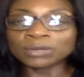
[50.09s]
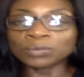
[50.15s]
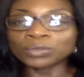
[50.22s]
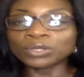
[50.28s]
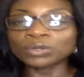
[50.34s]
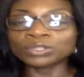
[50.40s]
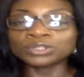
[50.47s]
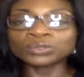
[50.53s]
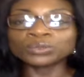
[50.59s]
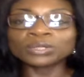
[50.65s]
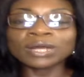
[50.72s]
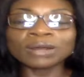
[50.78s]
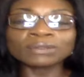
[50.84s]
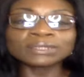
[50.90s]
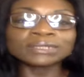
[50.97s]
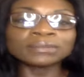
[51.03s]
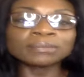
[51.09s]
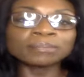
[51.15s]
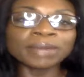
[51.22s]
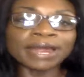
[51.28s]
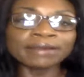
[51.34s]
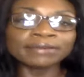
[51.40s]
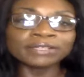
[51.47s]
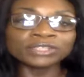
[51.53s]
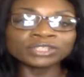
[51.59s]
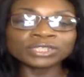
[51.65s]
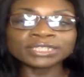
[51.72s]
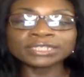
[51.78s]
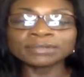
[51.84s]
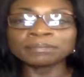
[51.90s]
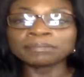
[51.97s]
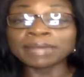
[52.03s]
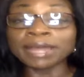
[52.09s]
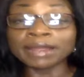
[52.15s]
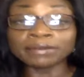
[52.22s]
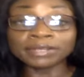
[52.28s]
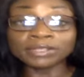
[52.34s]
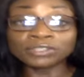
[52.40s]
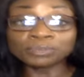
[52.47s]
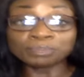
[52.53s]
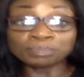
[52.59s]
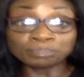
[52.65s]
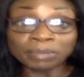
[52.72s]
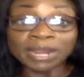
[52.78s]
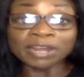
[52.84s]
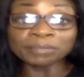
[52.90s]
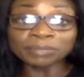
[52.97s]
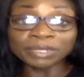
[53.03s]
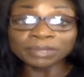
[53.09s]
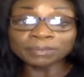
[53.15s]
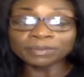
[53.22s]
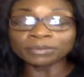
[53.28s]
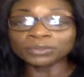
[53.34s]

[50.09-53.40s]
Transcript: and we also counsel marriage, marriage, married people.